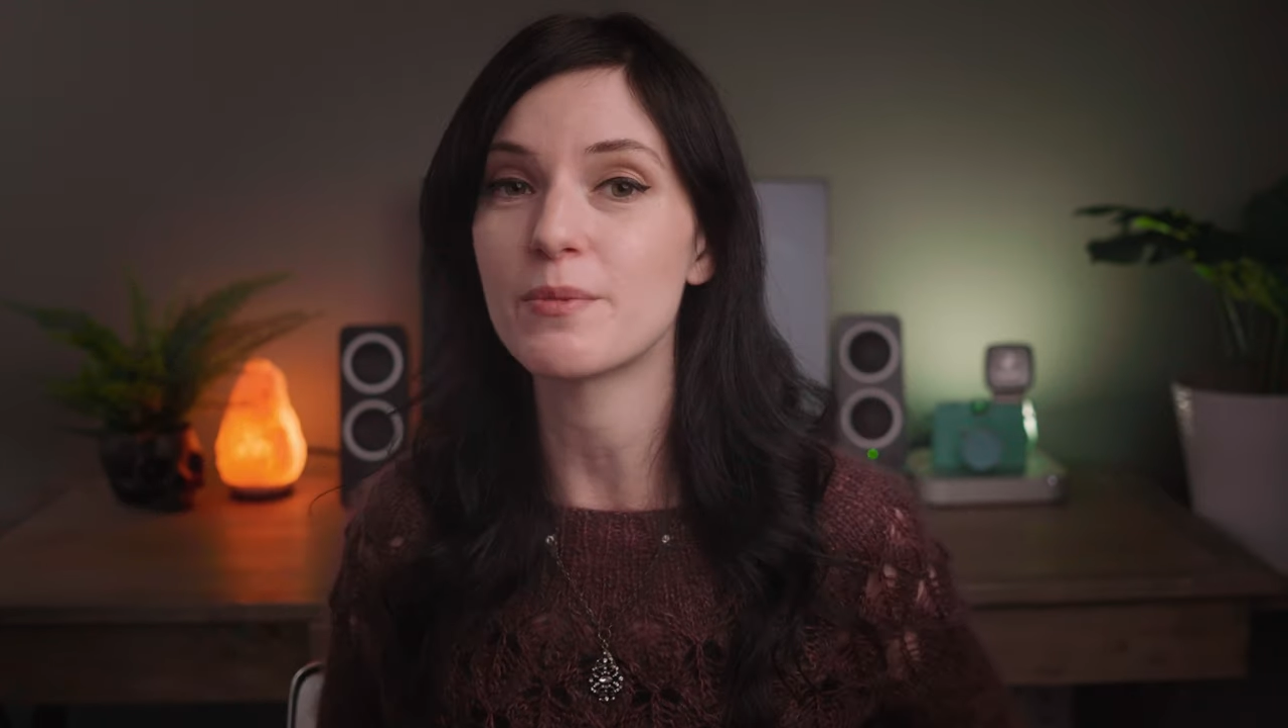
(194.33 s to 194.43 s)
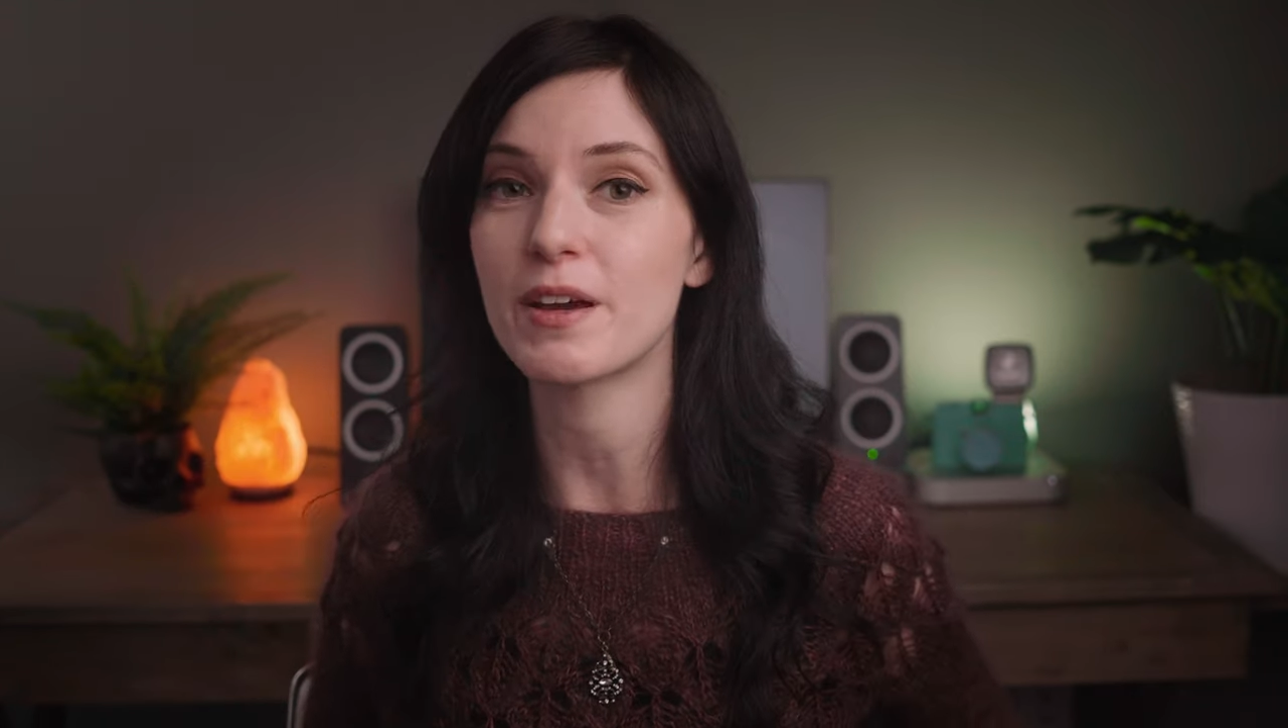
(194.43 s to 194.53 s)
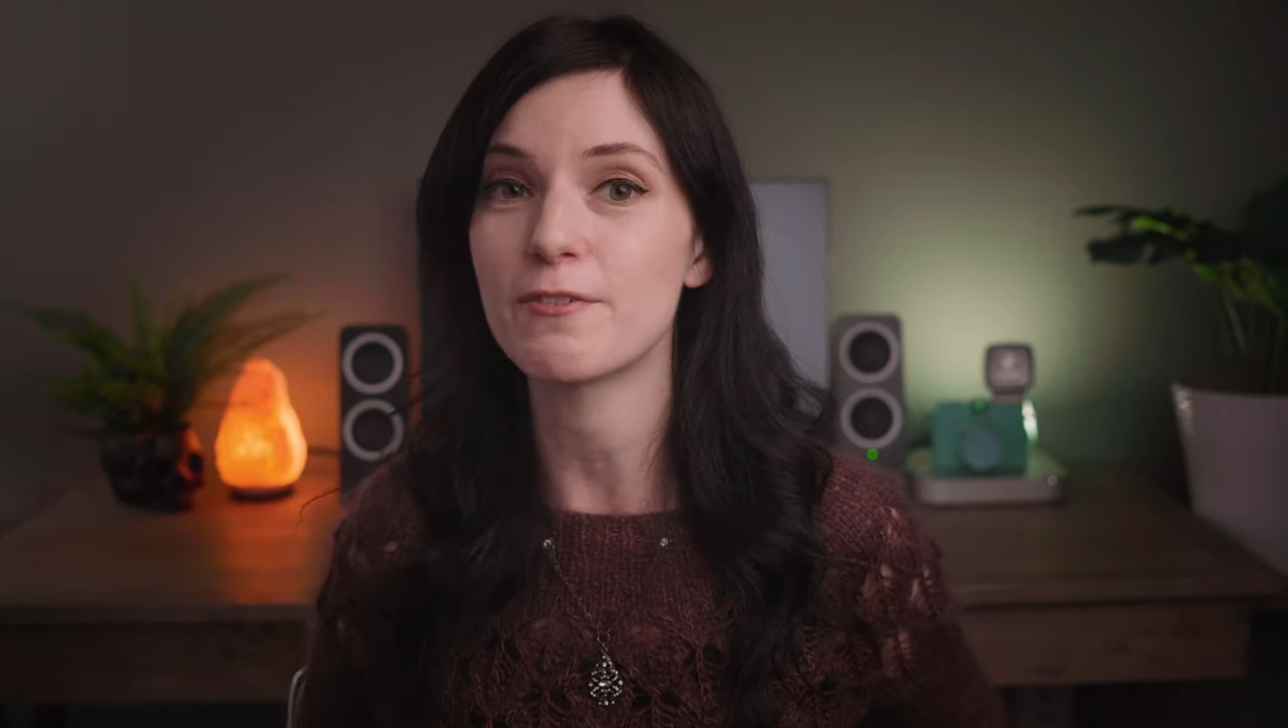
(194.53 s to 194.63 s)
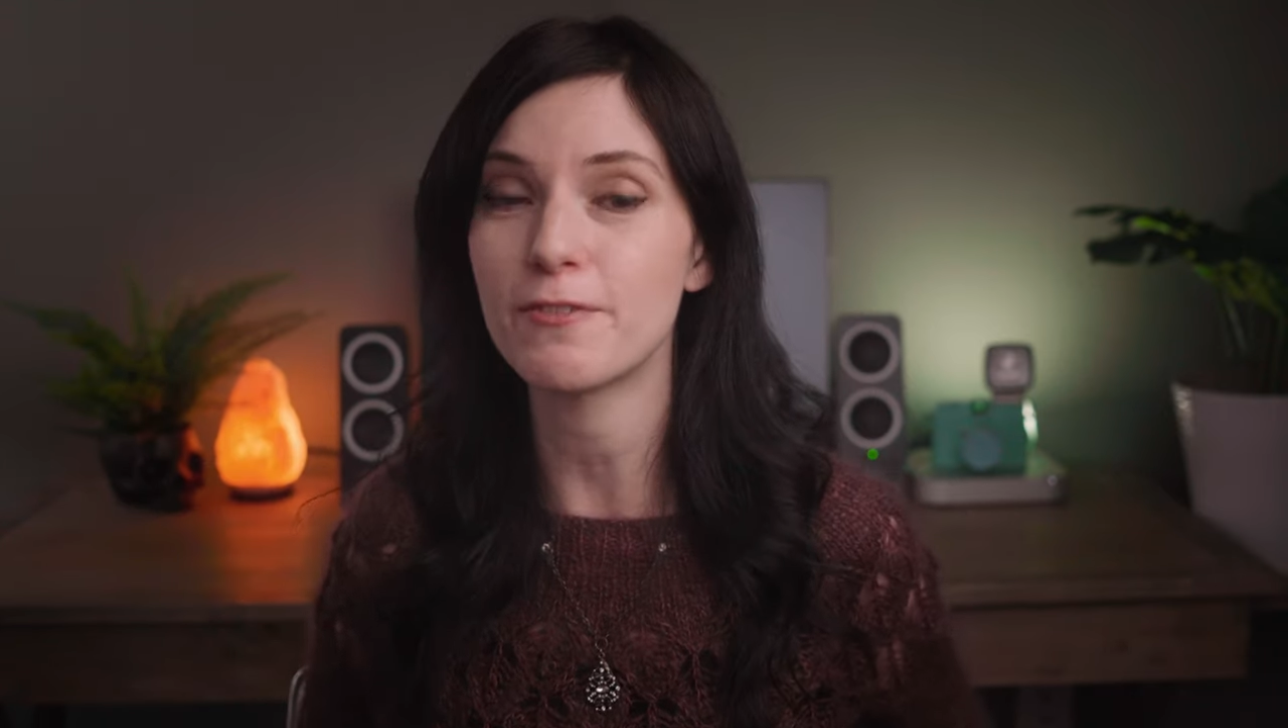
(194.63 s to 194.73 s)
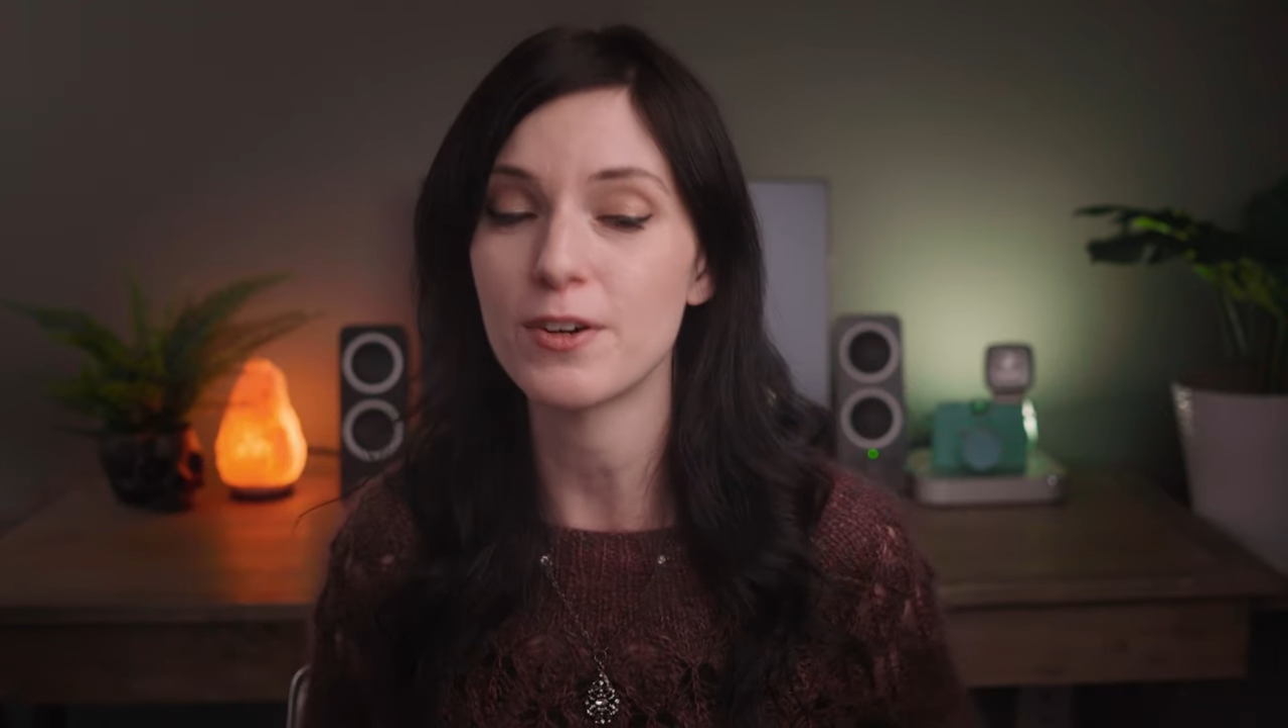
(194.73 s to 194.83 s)

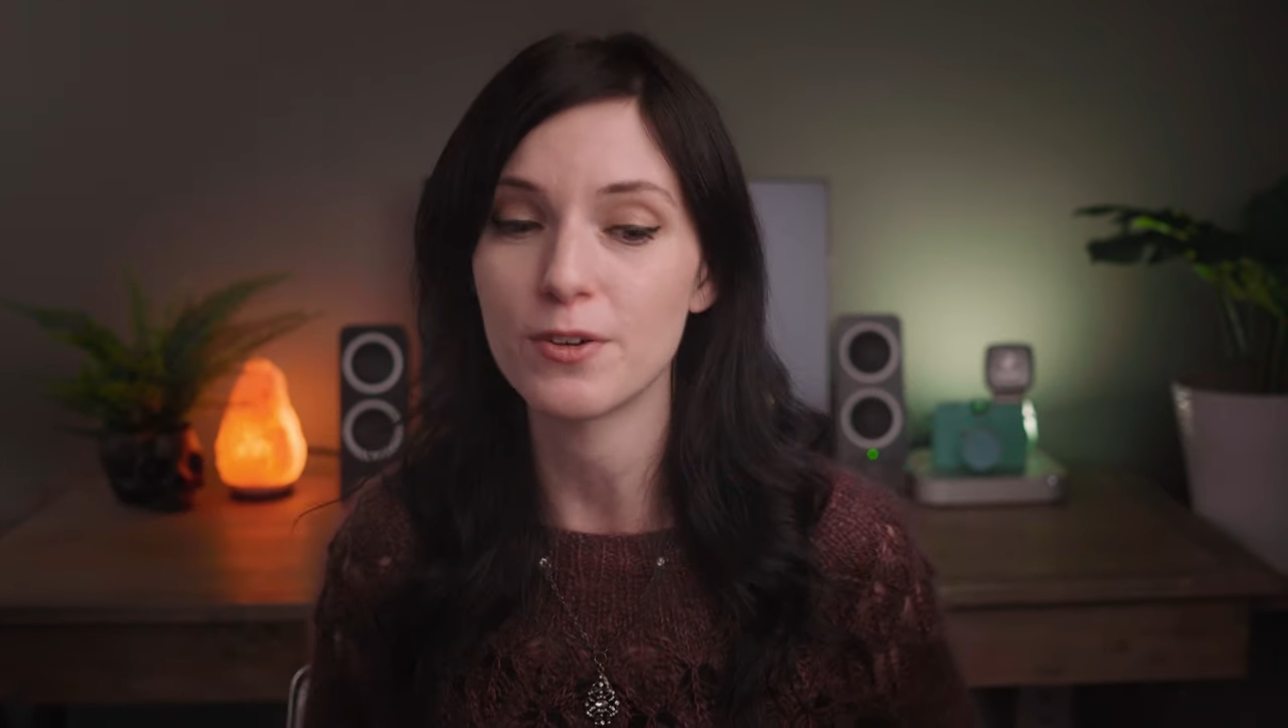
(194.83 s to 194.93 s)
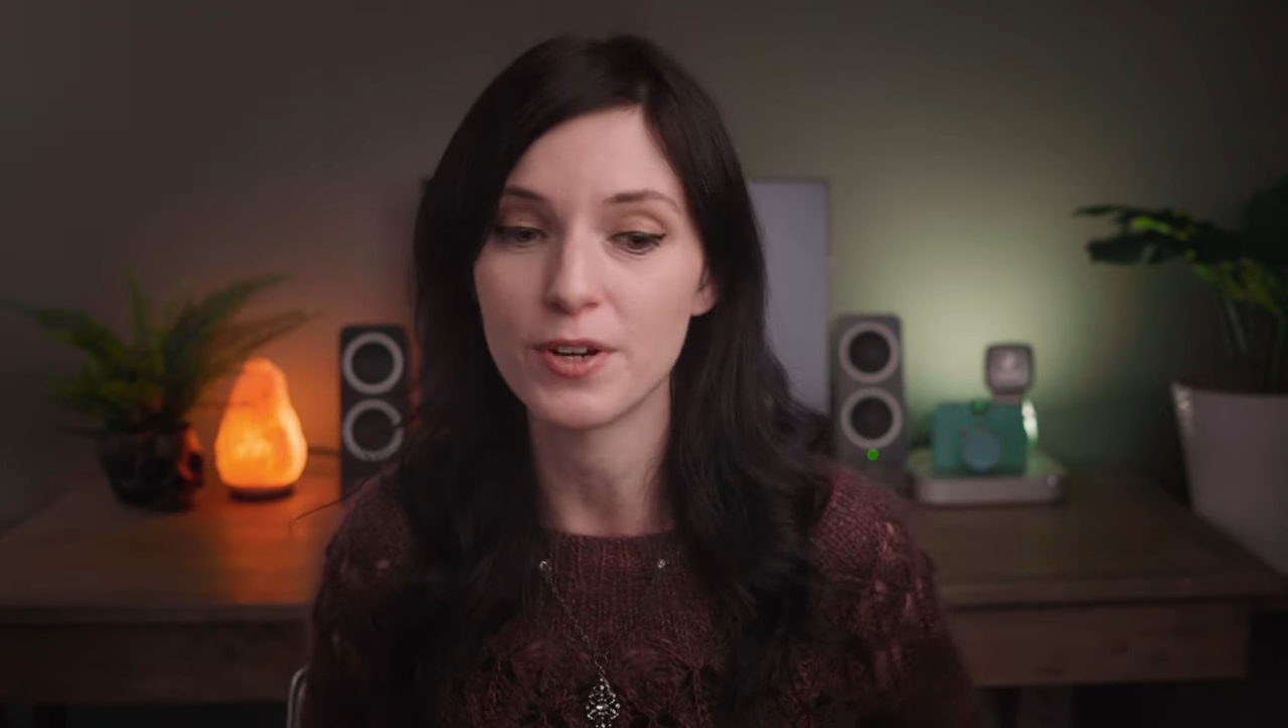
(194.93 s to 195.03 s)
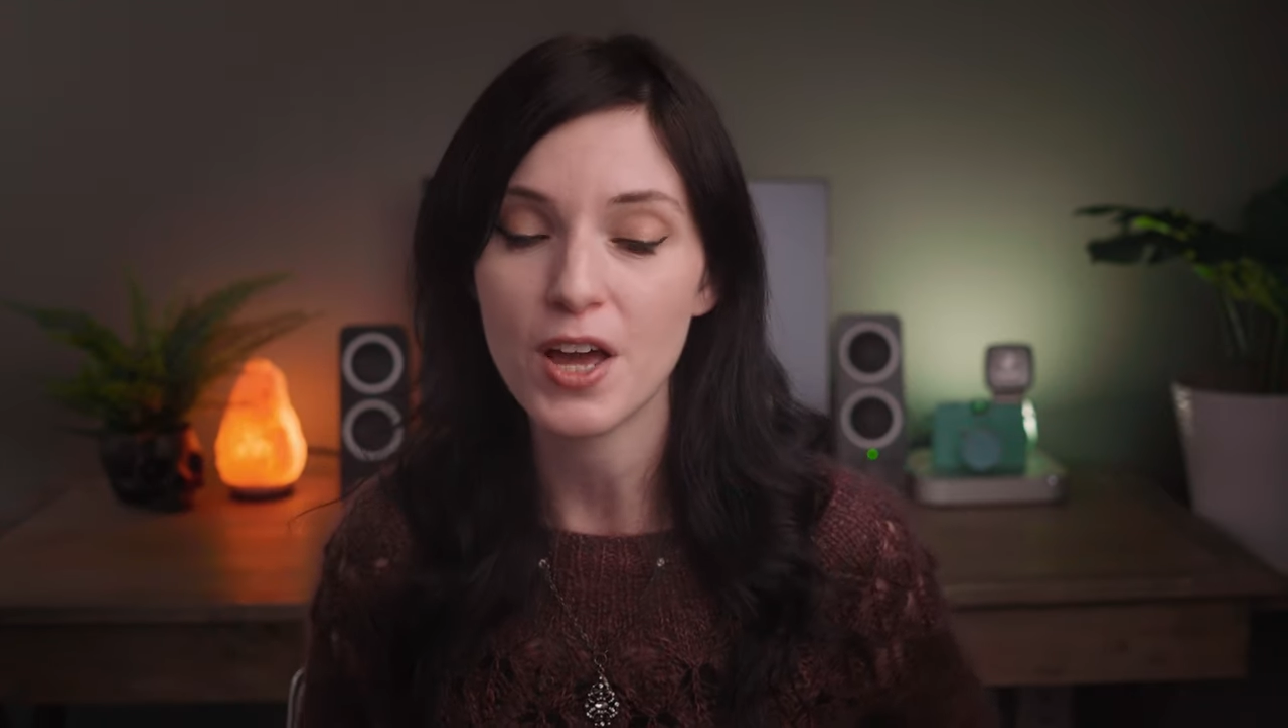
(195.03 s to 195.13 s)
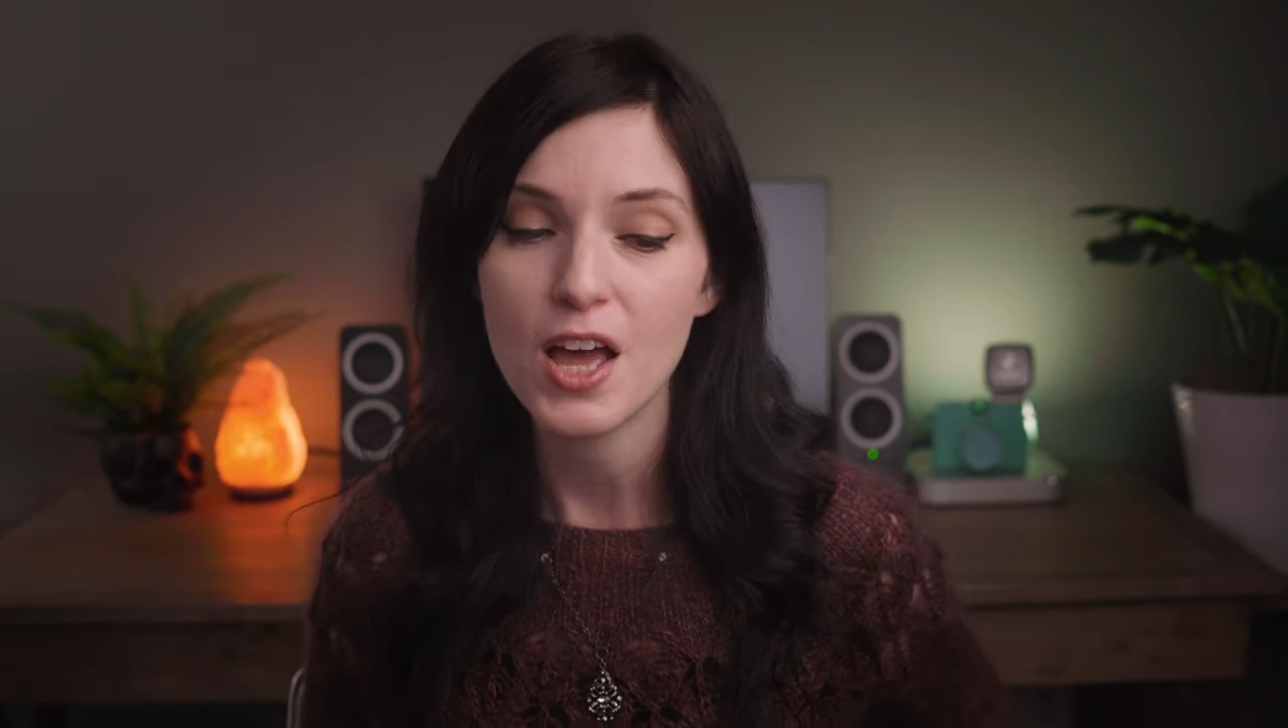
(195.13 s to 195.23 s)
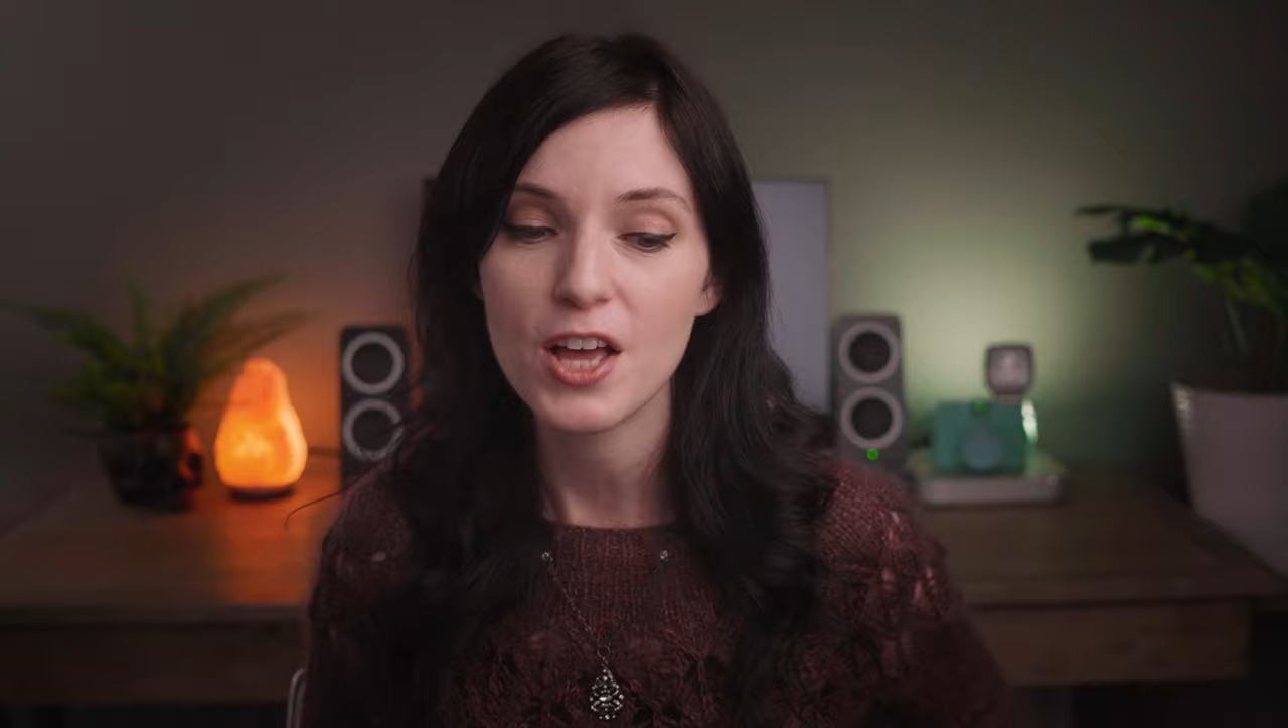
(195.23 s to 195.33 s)
my phone.